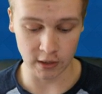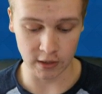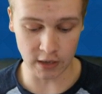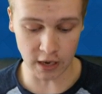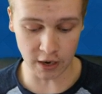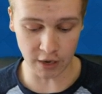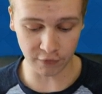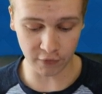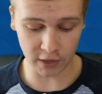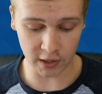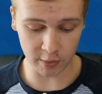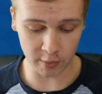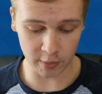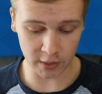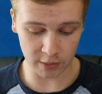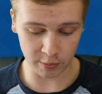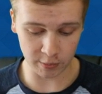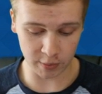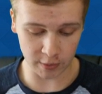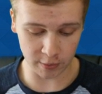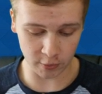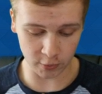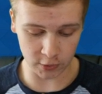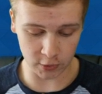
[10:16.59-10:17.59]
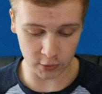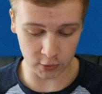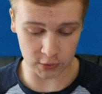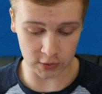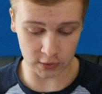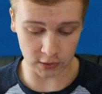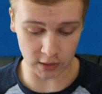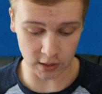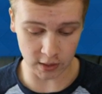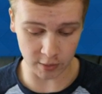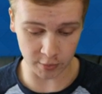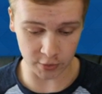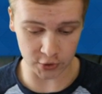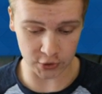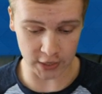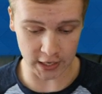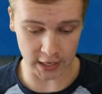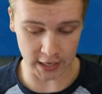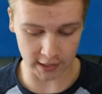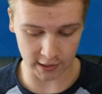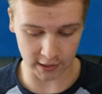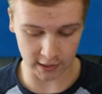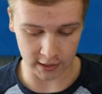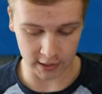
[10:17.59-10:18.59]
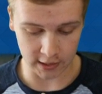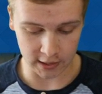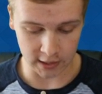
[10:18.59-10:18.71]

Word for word: Not very many people use the Lumberjack.